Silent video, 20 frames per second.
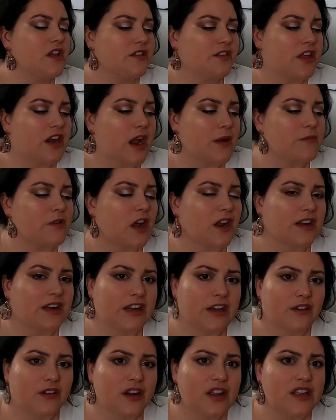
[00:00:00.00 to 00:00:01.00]
that I'm not
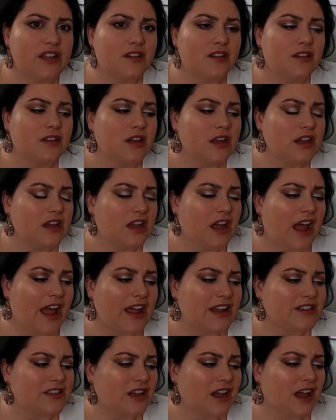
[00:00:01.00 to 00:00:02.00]
hearing.
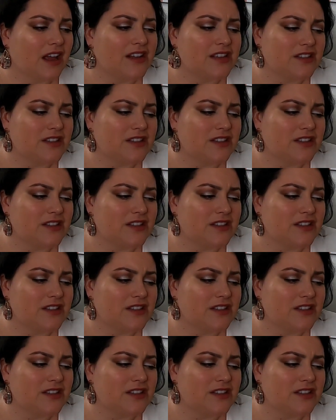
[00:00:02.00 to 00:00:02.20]
And